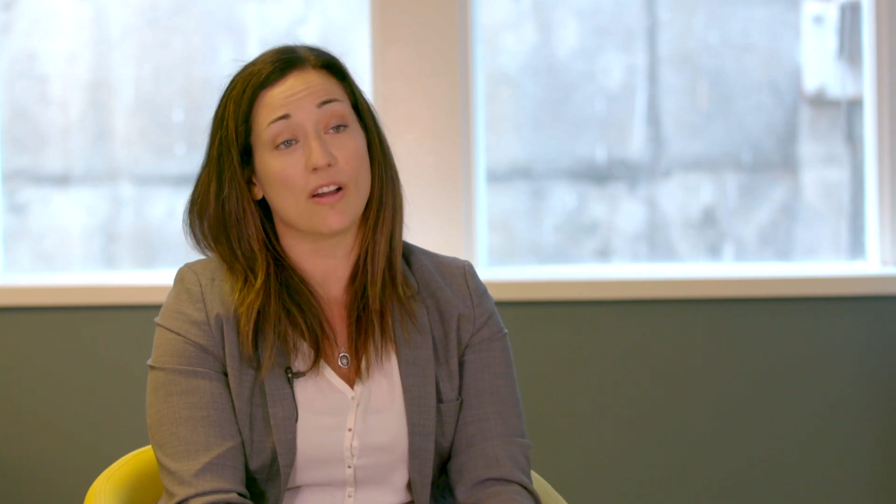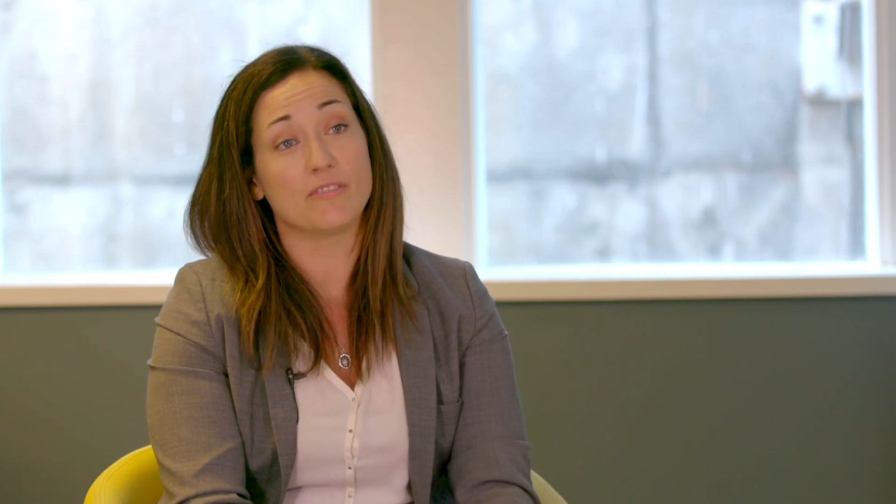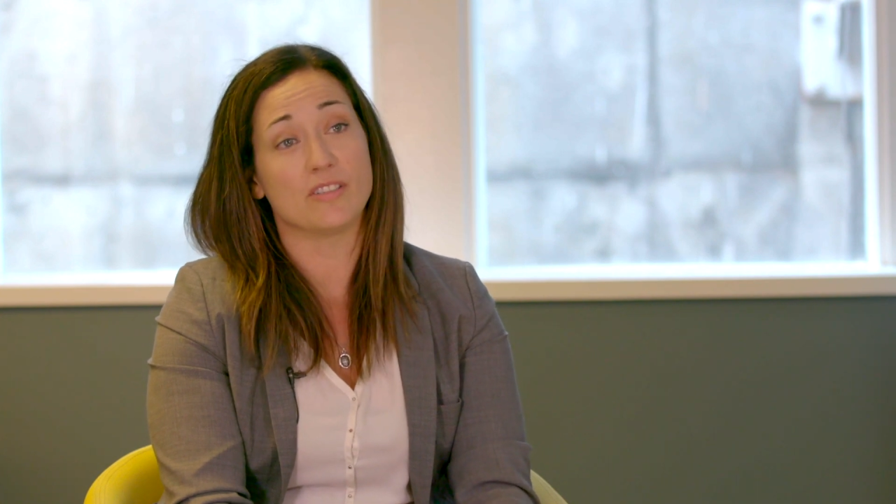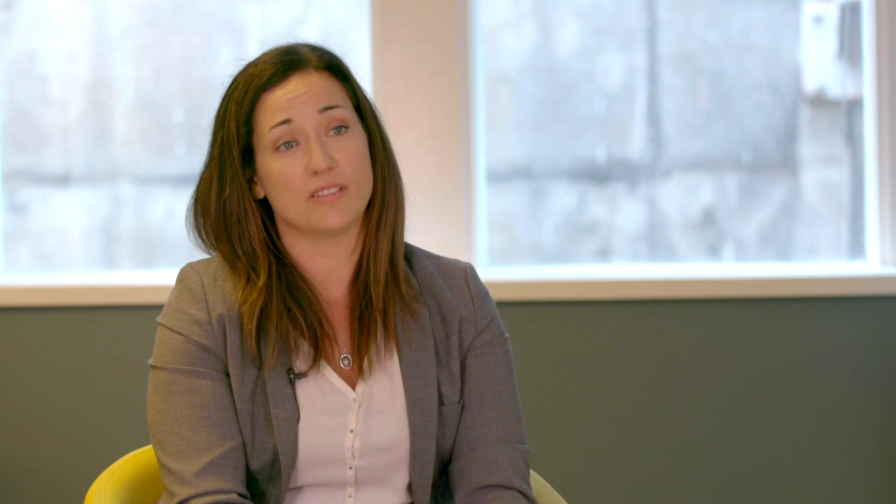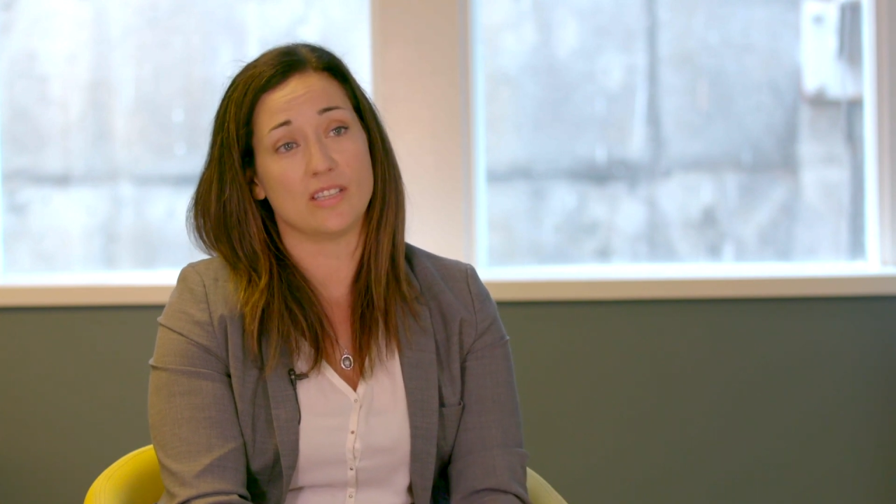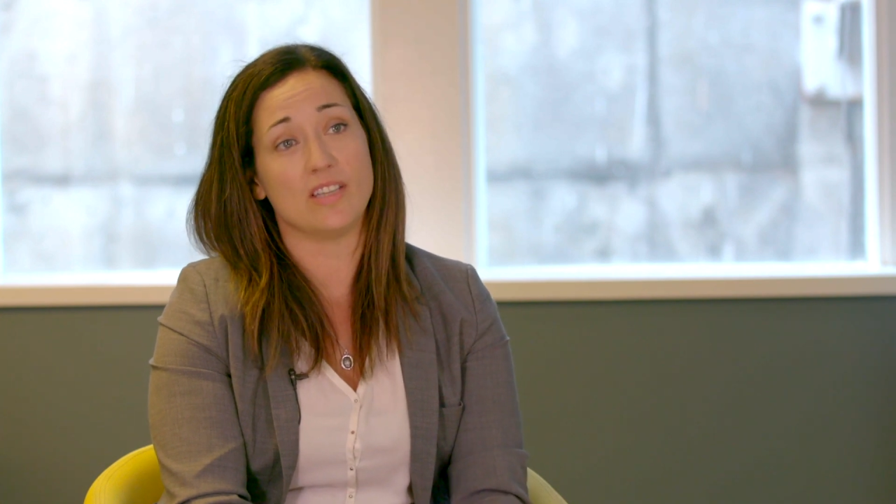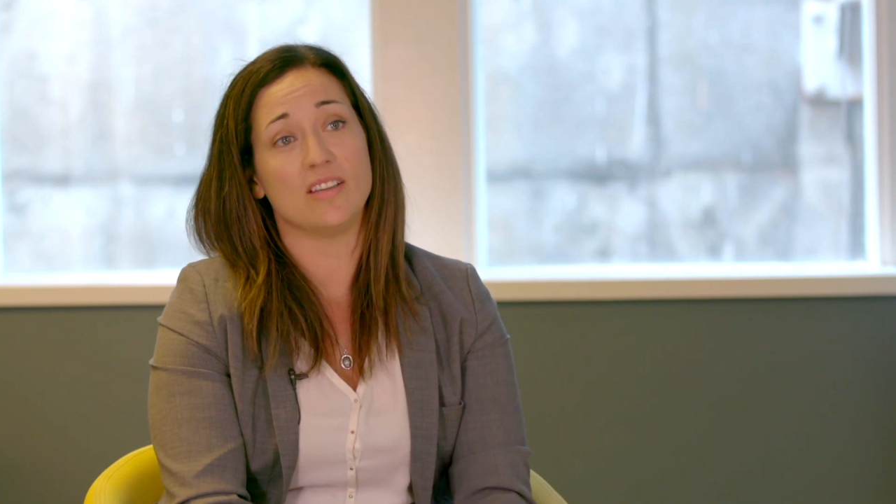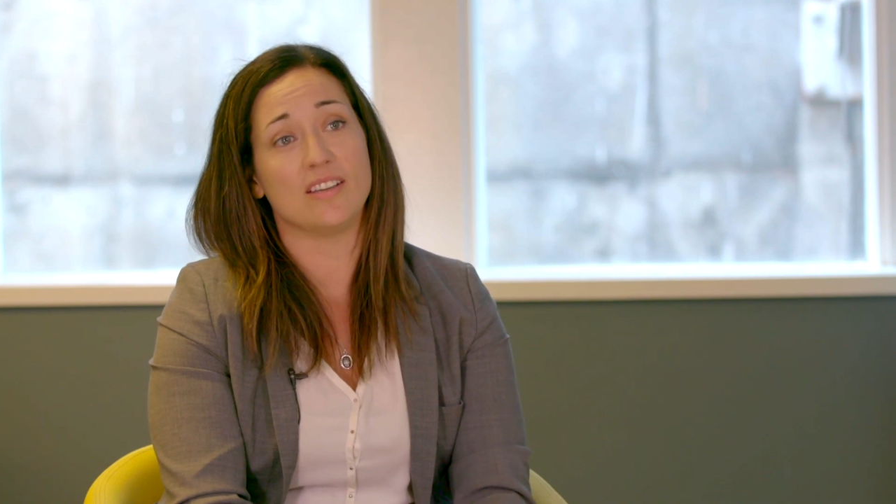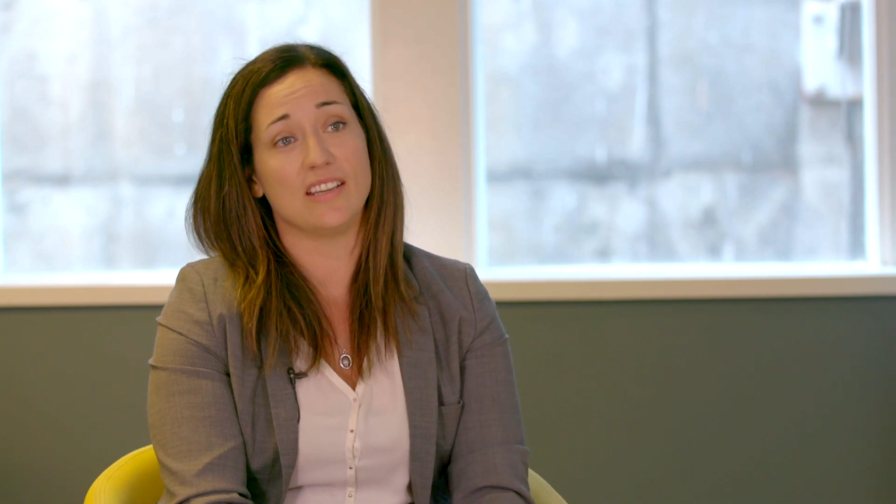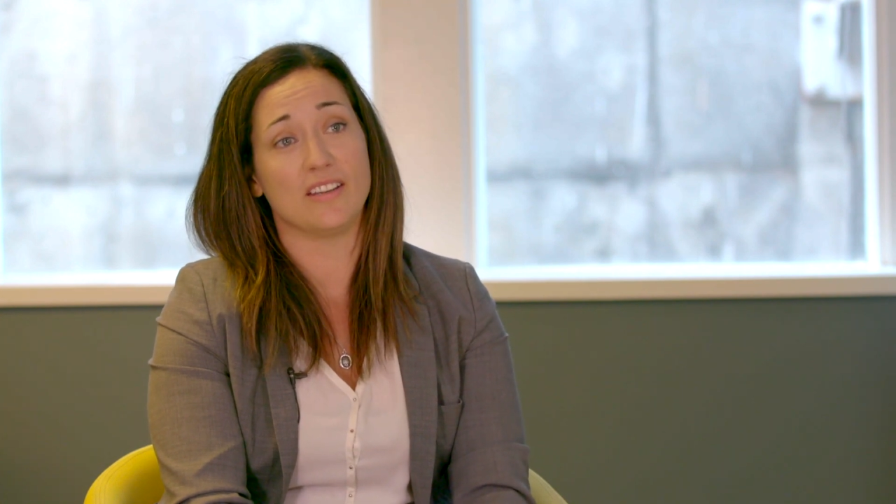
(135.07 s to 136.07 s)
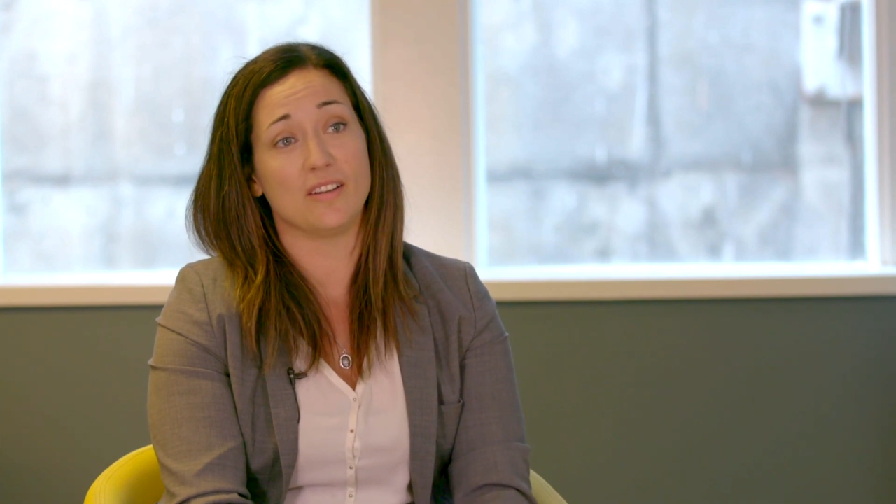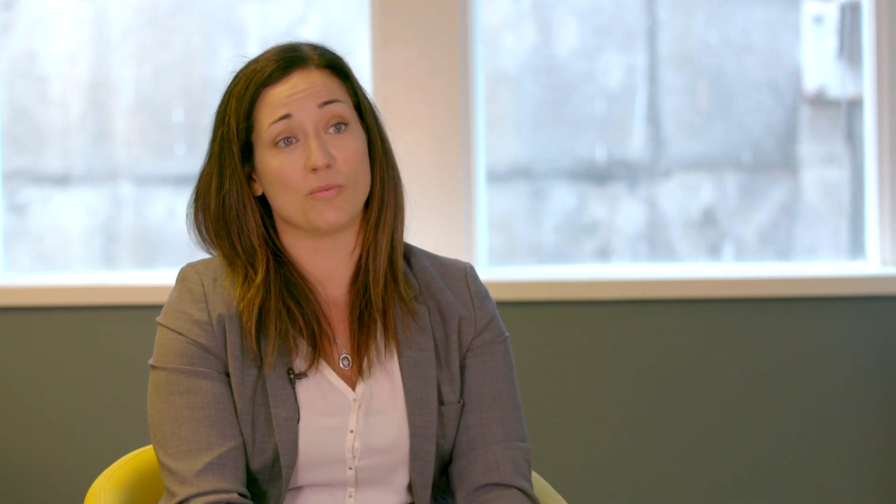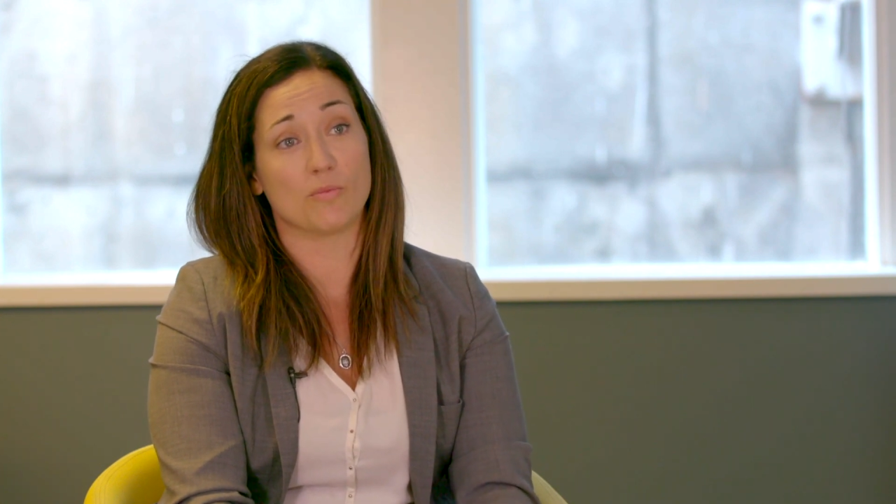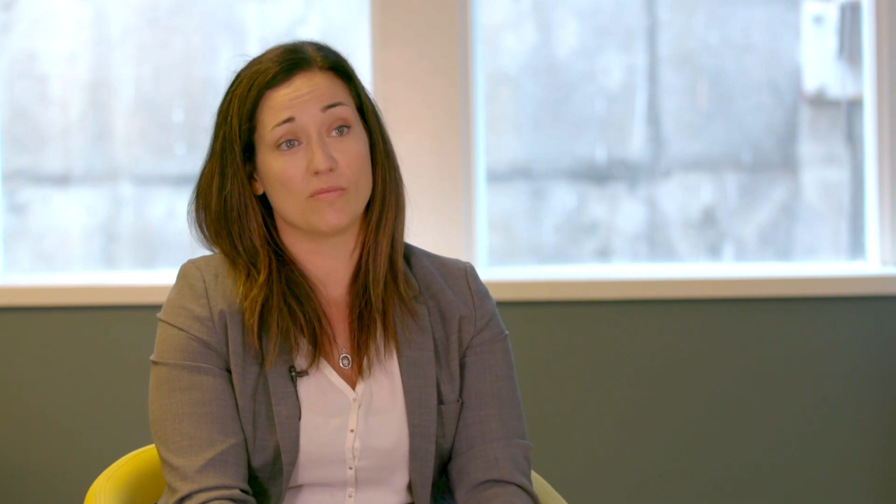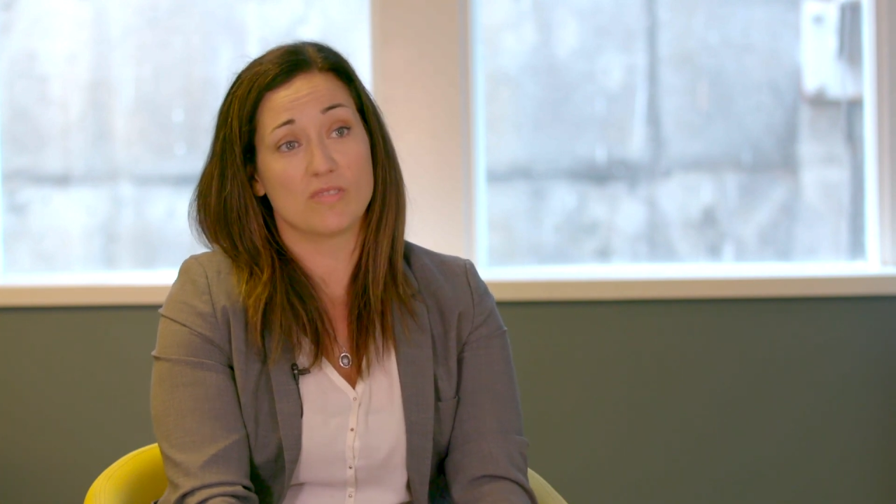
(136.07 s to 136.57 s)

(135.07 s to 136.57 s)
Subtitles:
often see in